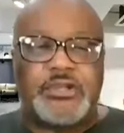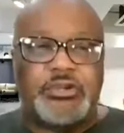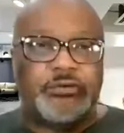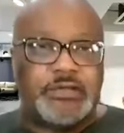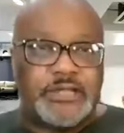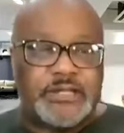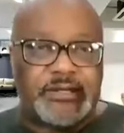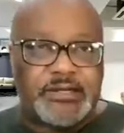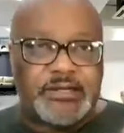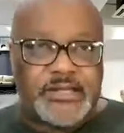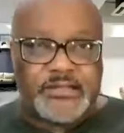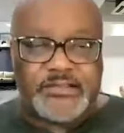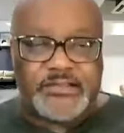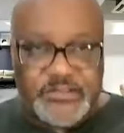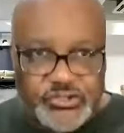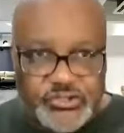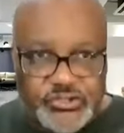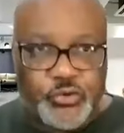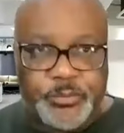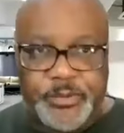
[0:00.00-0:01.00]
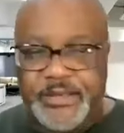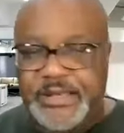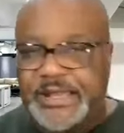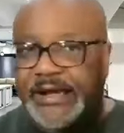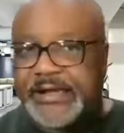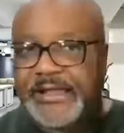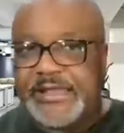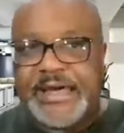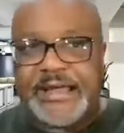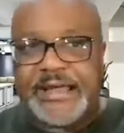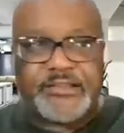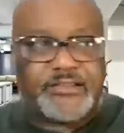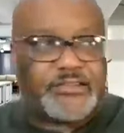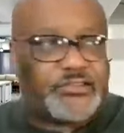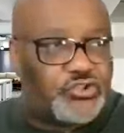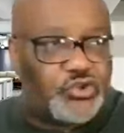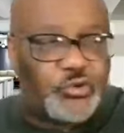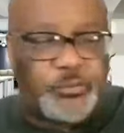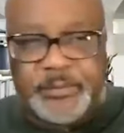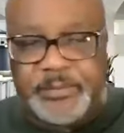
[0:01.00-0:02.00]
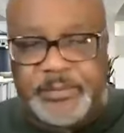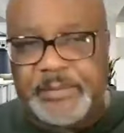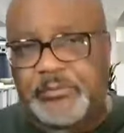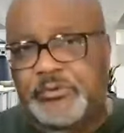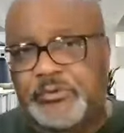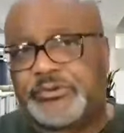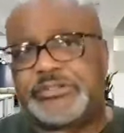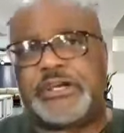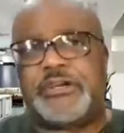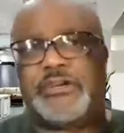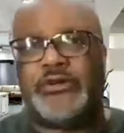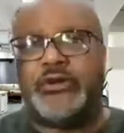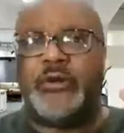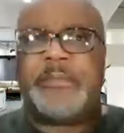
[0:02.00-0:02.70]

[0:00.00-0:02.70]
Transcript: you didn't get stupid like a lot of stupid people will tell you.